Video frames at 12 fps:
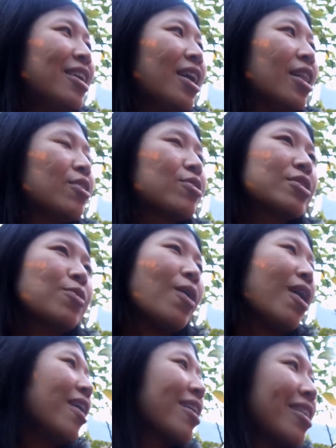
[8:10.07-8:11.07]
I look so
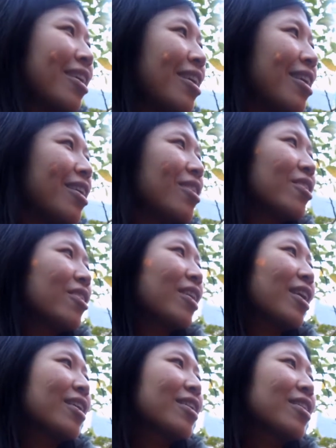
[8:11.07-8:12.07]
ugly,
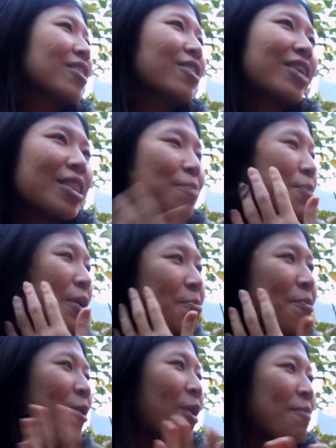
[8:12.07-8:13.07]
like, look at the
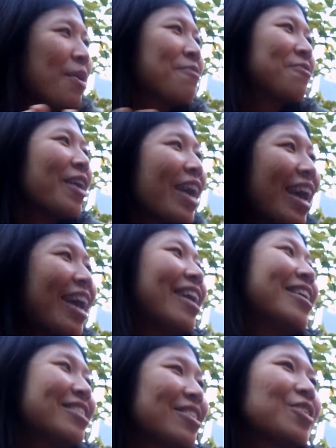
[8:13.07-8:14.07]
pimple on my
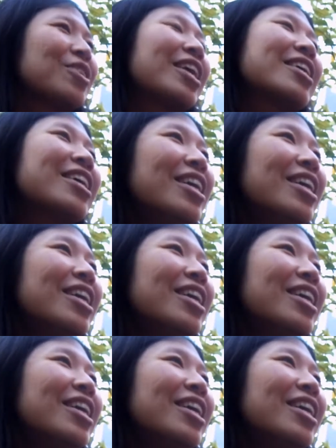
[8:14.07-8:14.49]
face, like,